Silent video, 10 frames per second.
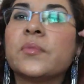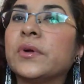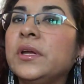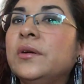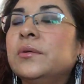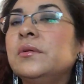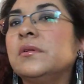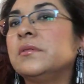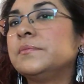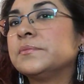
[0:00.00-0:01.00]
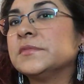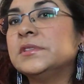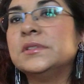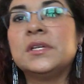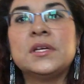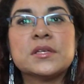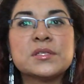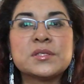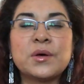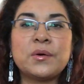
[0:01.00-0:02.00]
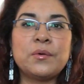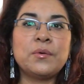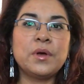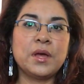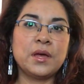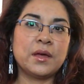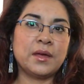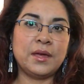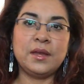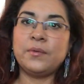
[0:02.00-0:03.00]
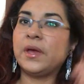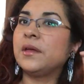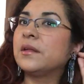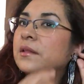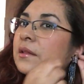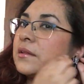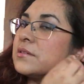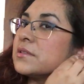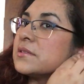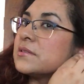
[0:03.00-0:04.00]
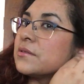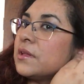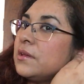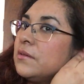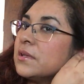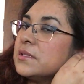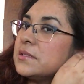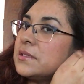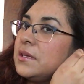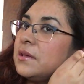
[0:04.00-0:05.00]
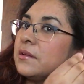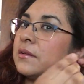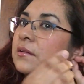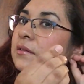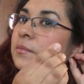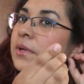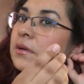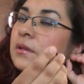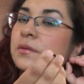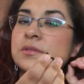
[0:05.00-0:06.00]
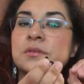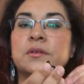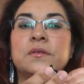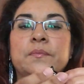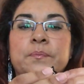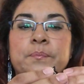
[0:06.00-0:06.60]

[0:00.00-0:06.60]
Pretty cool. So anyway, just so that you can see a little bit closer,